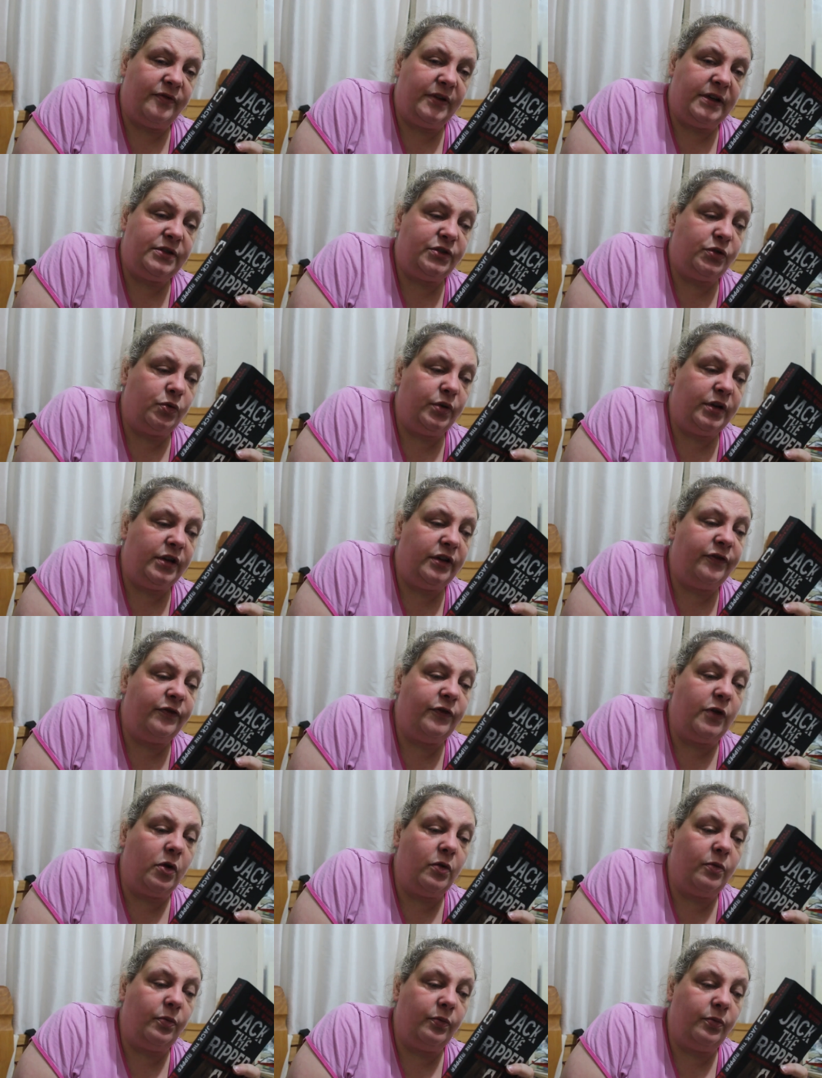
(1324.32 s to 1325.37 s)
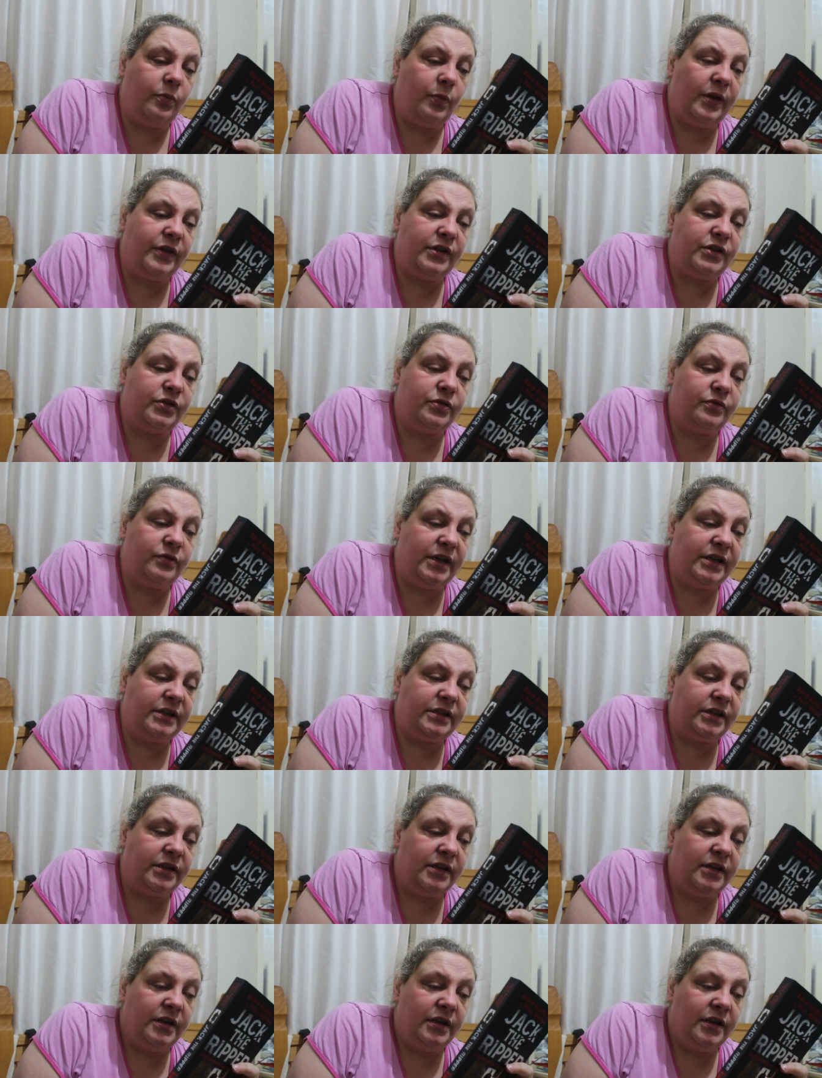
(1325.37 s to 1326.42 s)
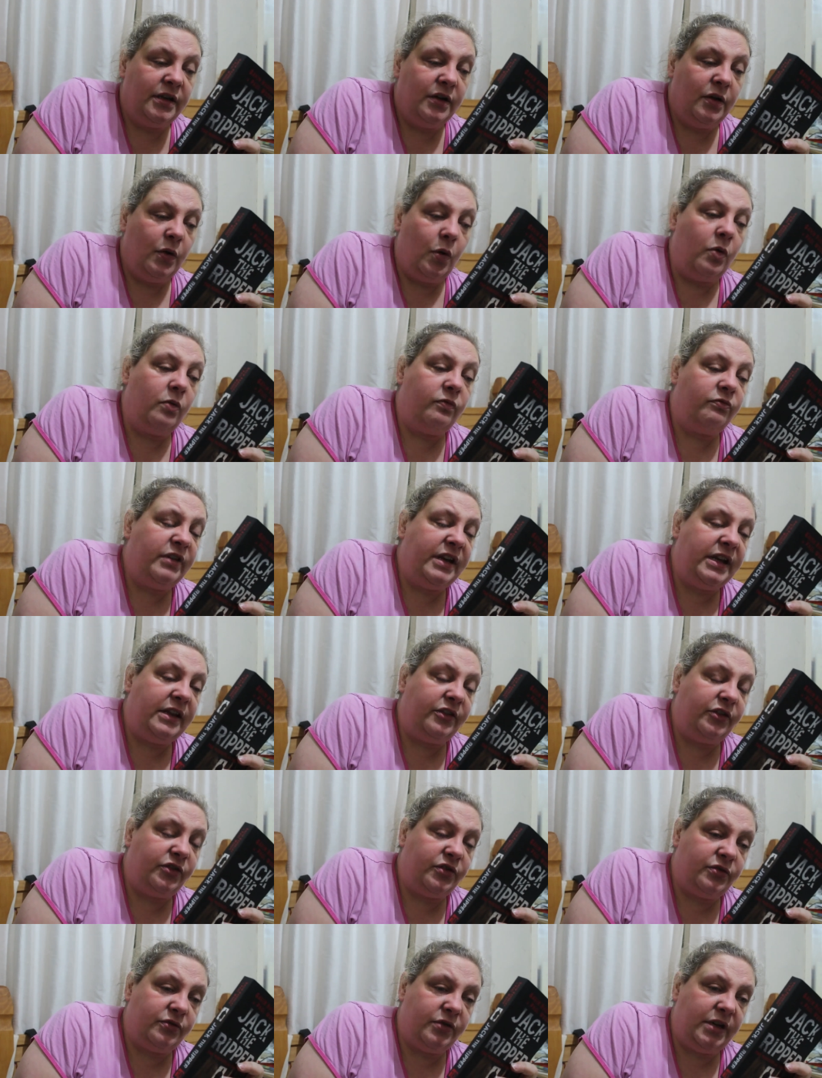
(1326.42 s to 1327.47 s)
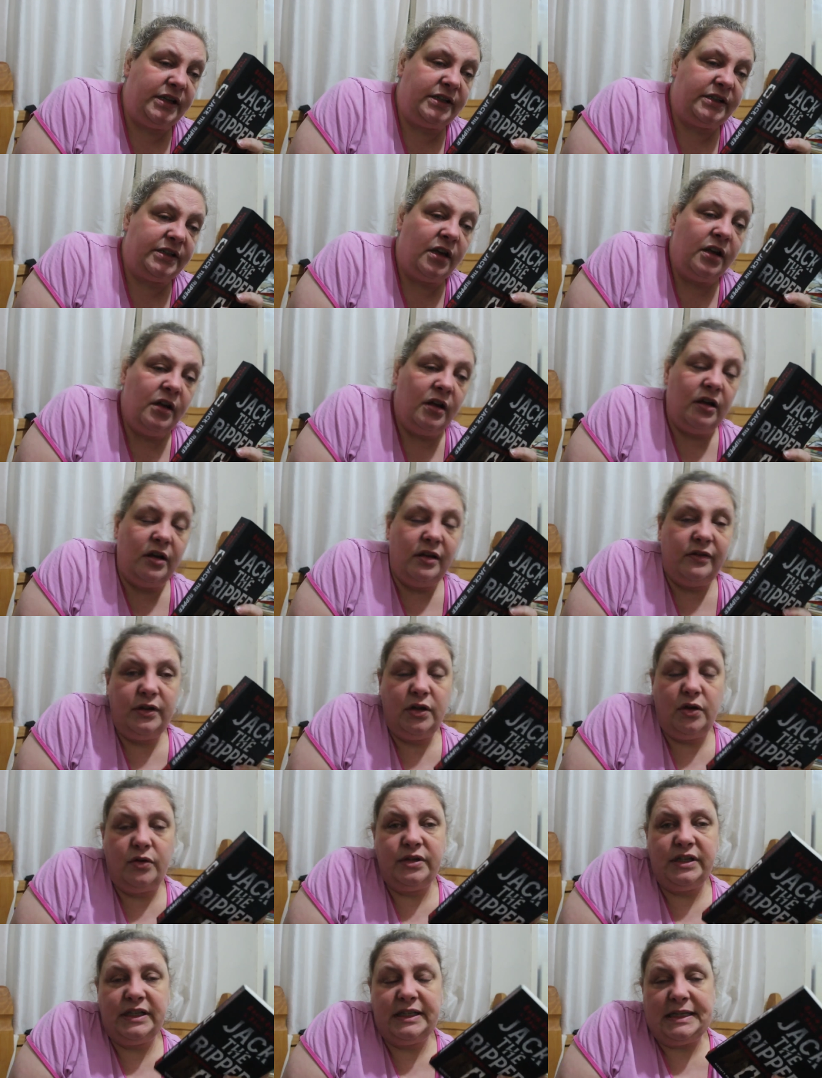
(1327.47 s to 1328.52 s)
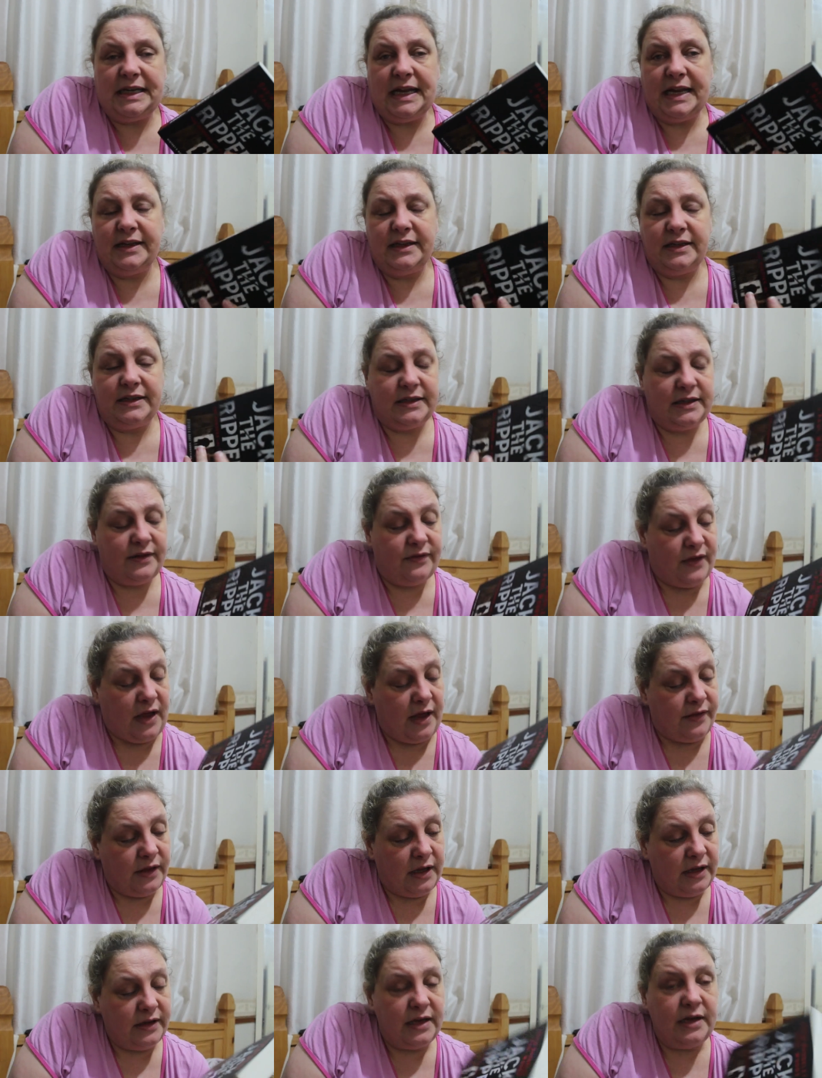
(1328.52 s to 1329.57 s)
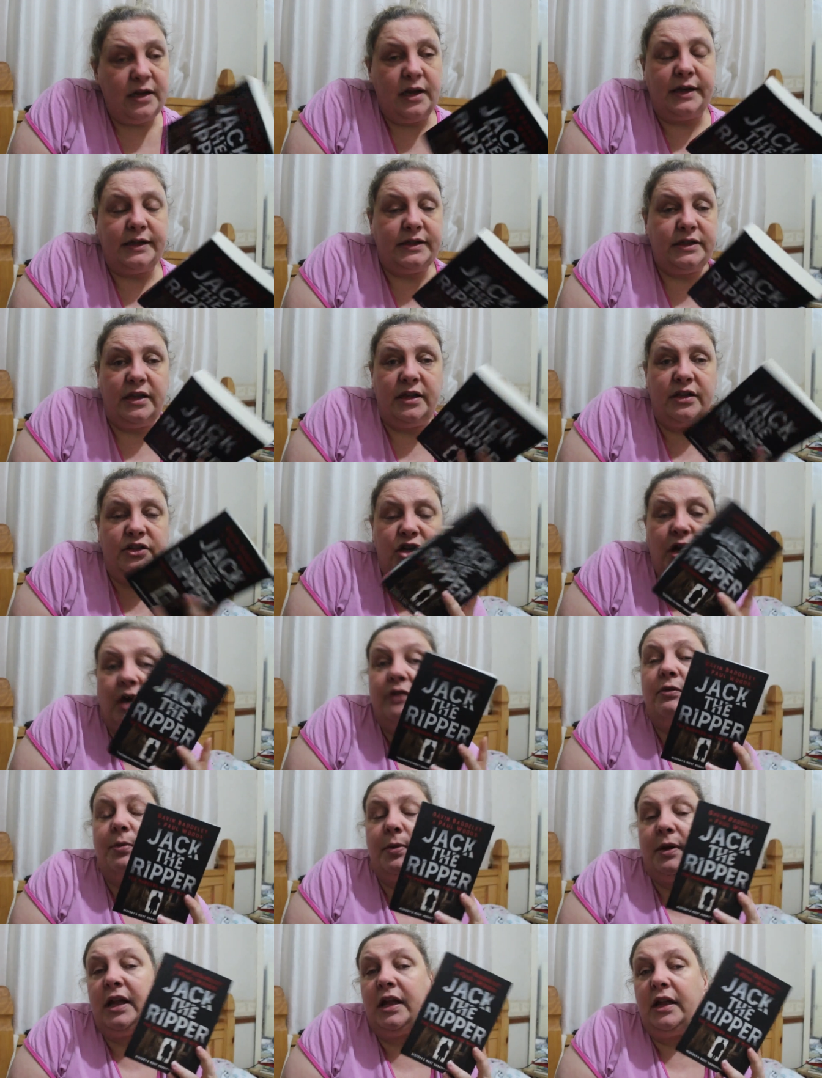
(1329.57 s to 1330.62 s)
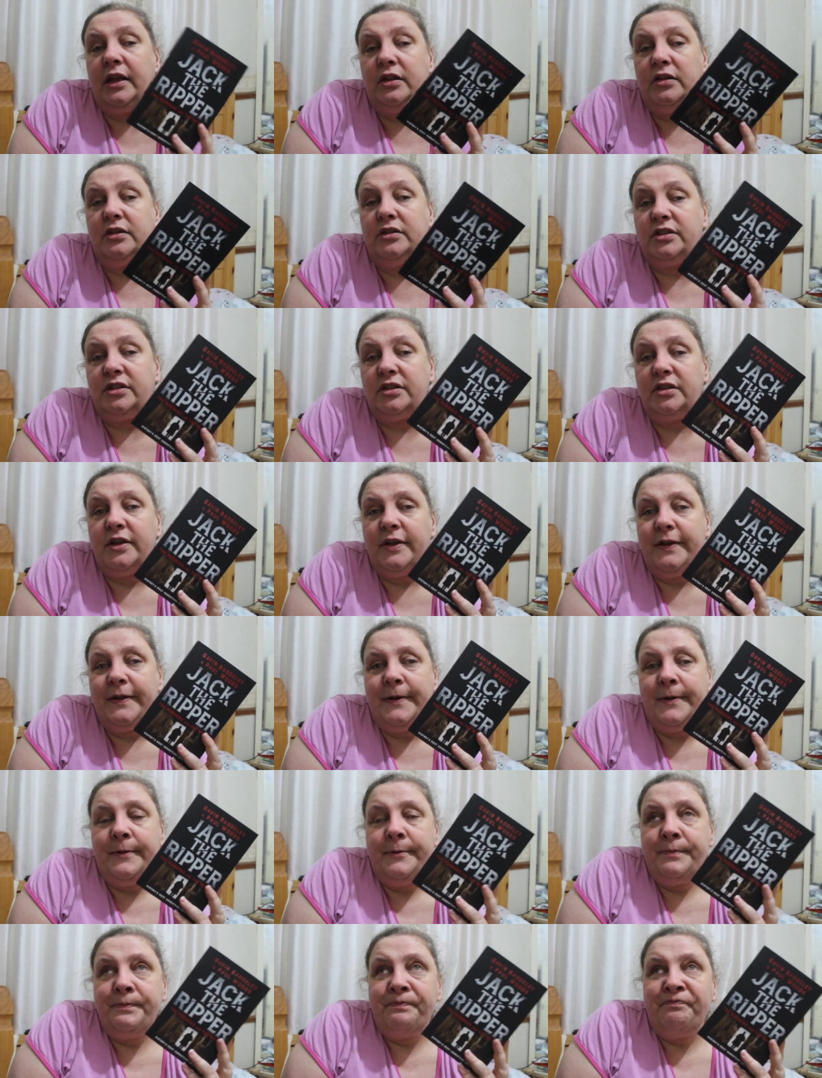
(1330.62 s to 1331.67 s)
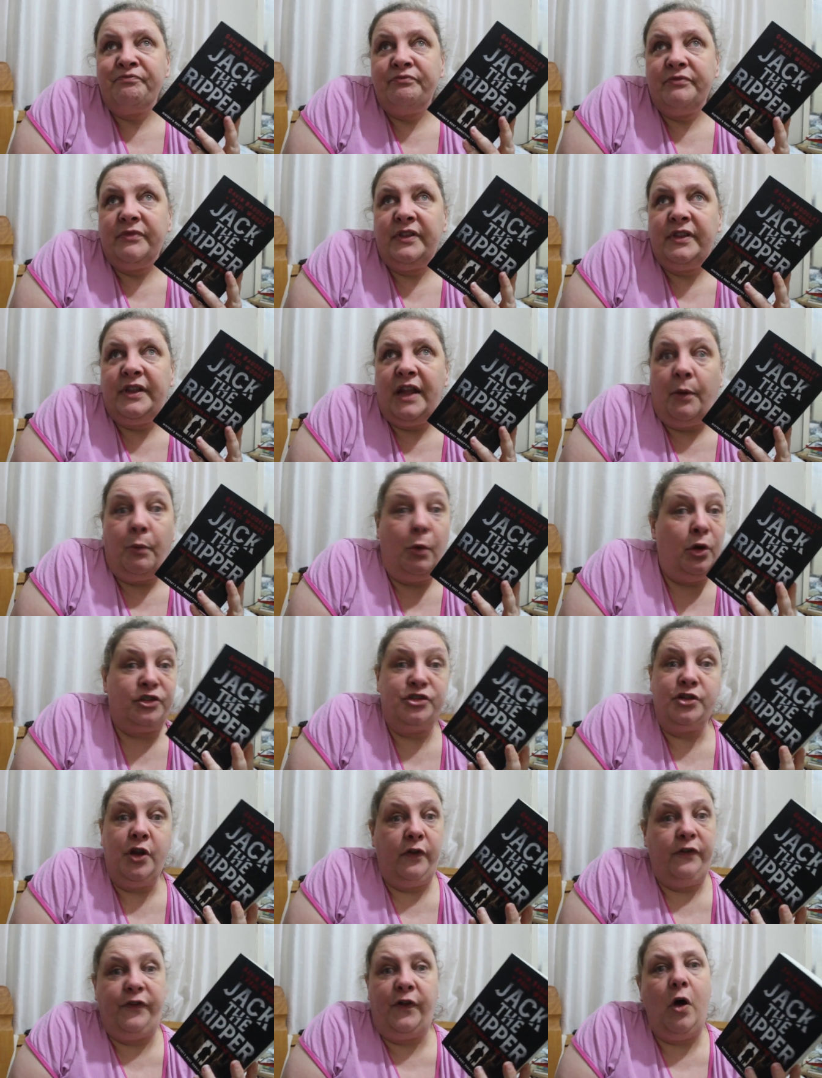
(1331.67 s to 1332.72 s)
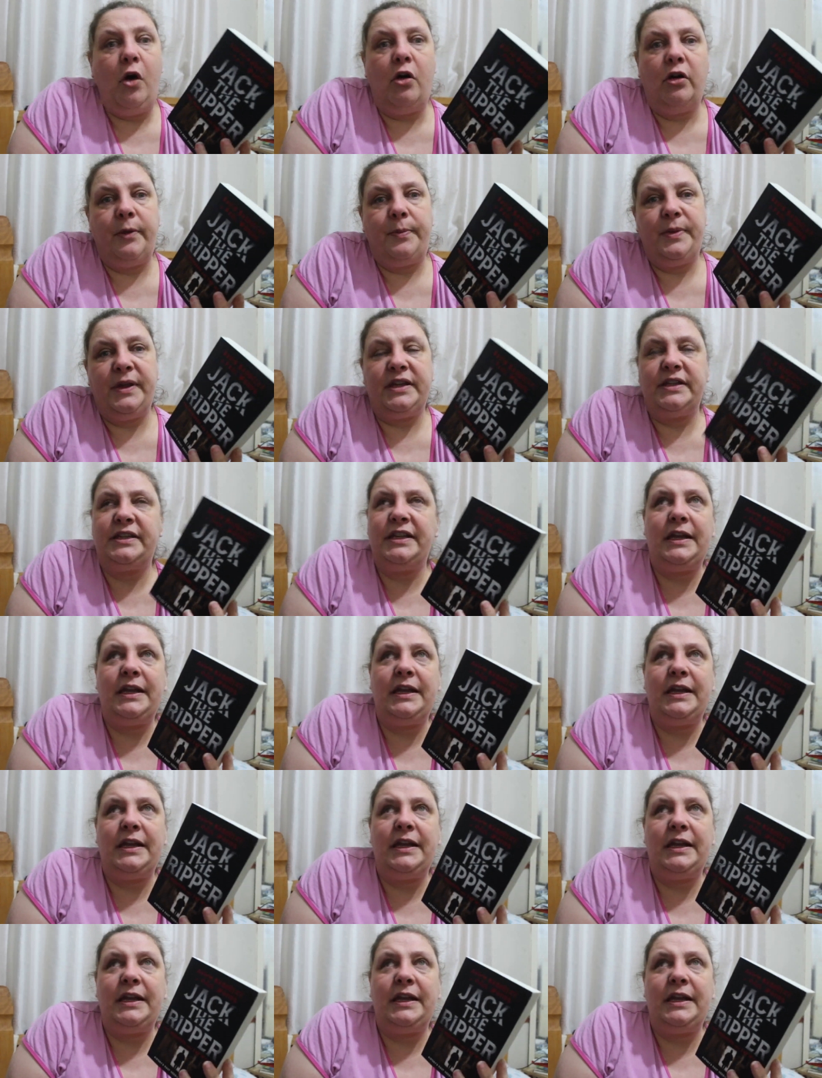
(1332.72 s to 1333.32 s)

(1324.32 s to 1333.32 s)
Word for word: villain stalking the fog weathered street or wreathed streets of the old East End is the fact that the nights that Jack Ripper killed there was no fog because